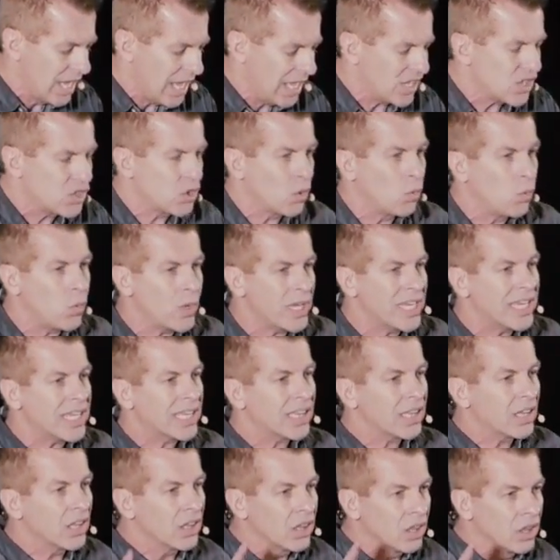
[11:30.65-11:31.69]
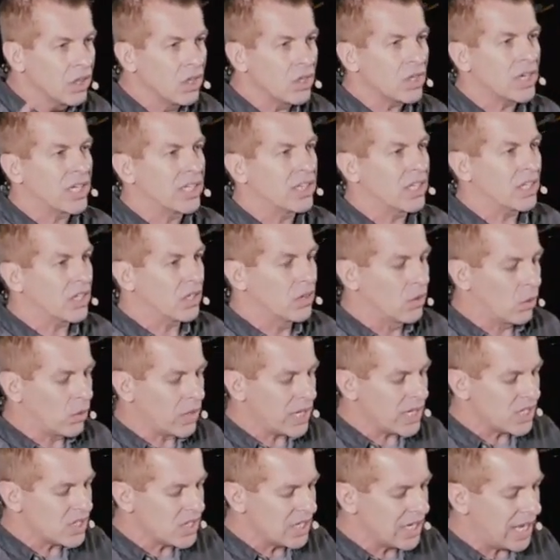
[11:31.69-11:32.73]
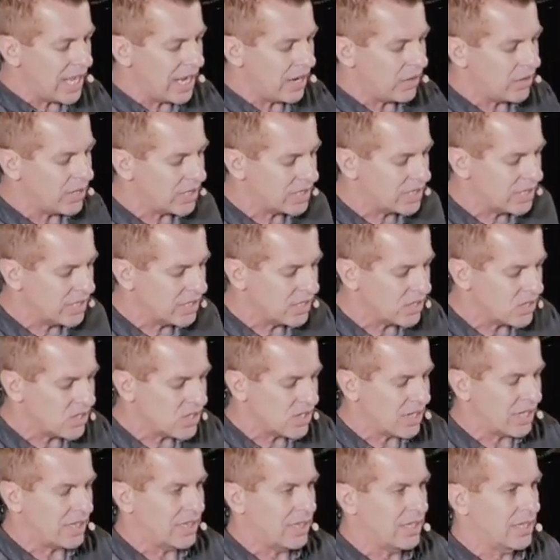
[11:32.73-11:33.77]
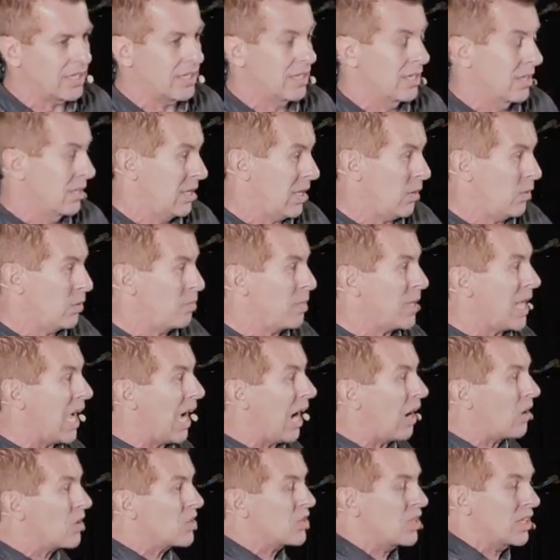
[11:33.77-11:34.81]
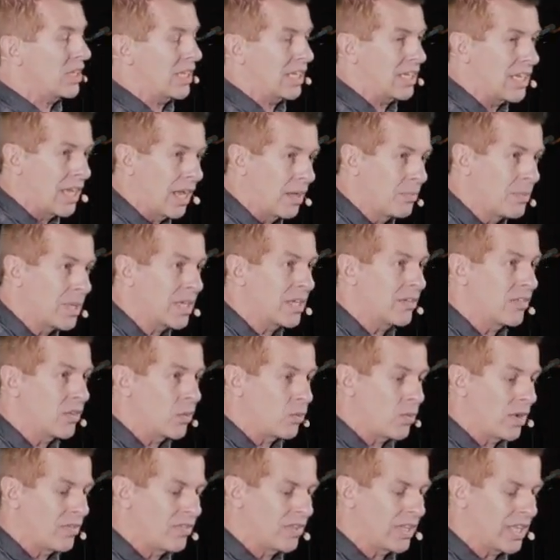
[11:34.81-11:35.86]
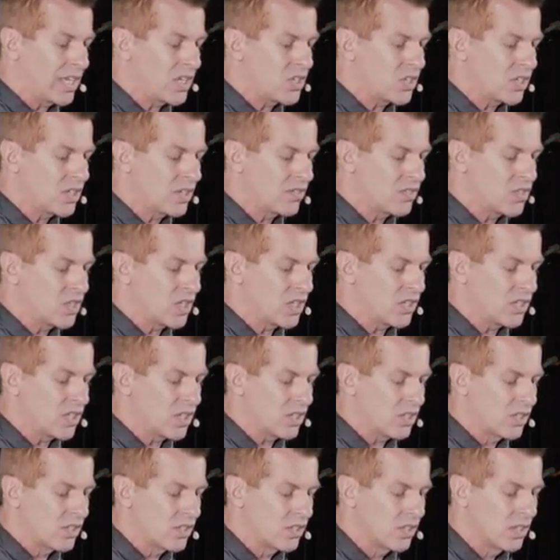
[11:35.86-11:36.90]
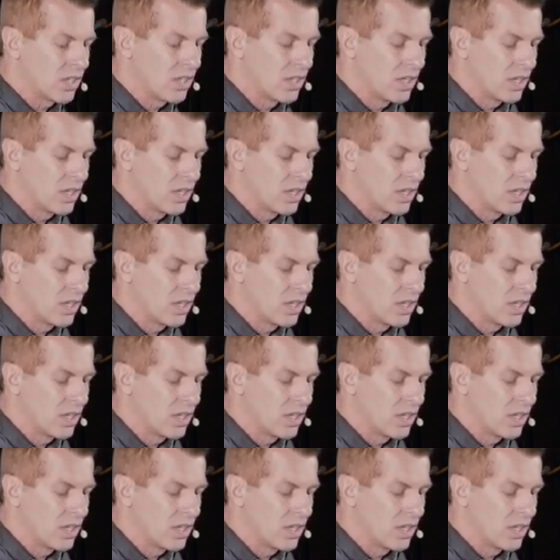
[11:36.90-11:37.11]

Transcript: And so we didn't look at the glorious inheritance at the, that would be ours at the coming of the revelation of Jesus.